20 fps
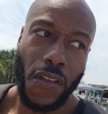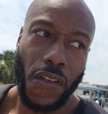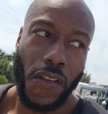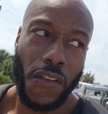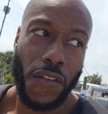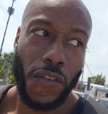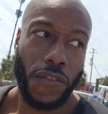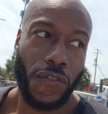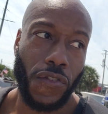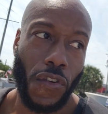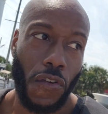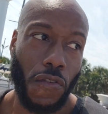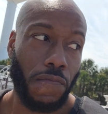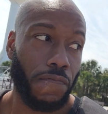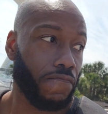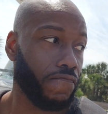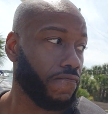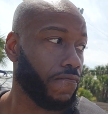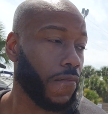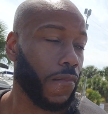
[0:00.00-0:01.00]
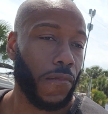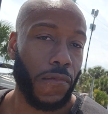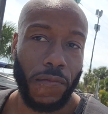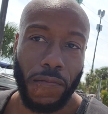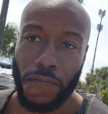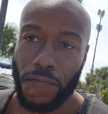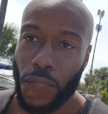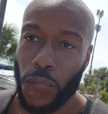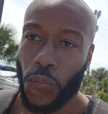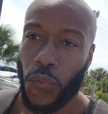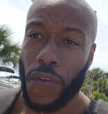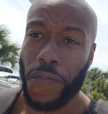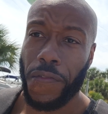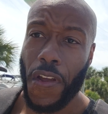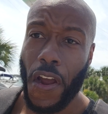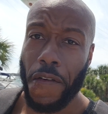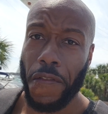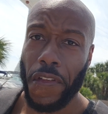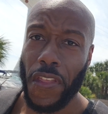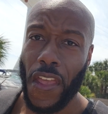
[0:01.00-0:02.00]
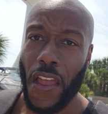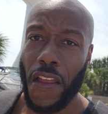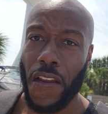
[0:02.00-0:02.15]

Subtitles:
So we've covered that.